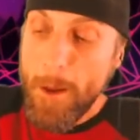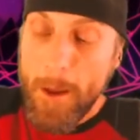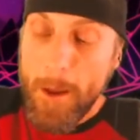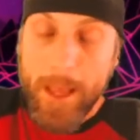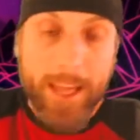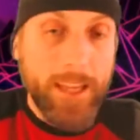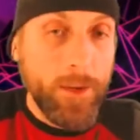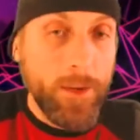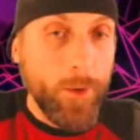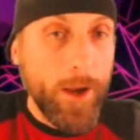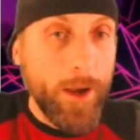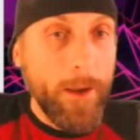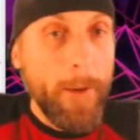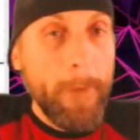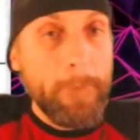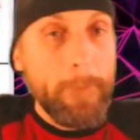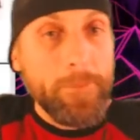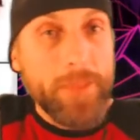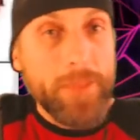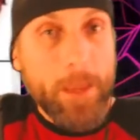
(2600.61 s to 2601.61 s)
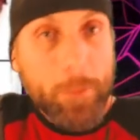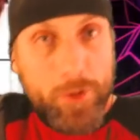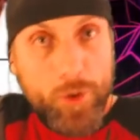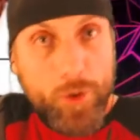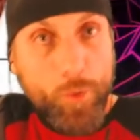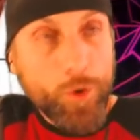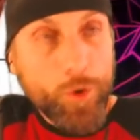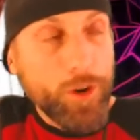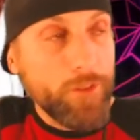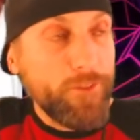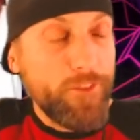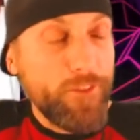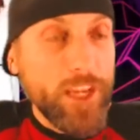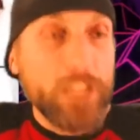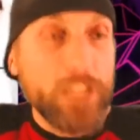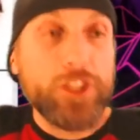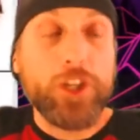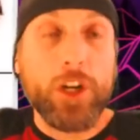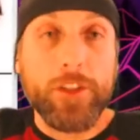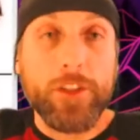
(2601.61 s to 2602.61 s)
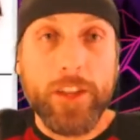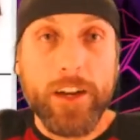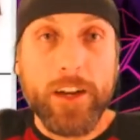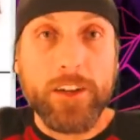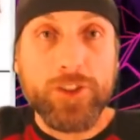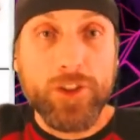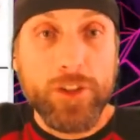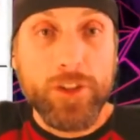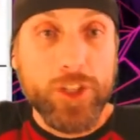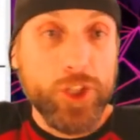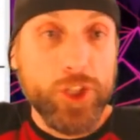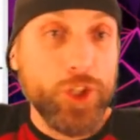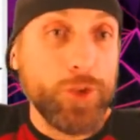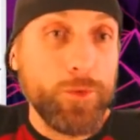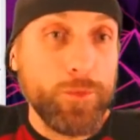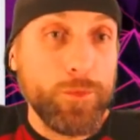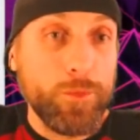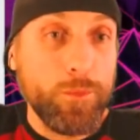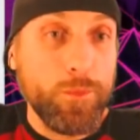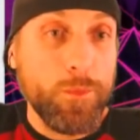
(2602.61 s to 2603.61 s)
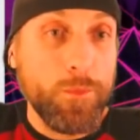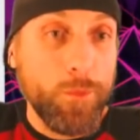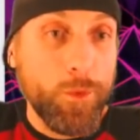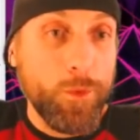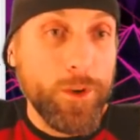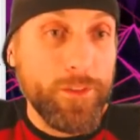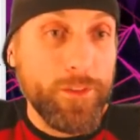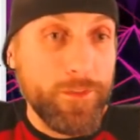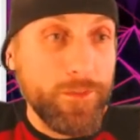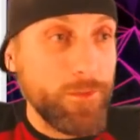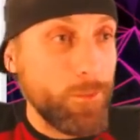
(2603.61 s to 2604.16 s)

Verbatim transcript: Anyway, they put the word fish on there so that you would,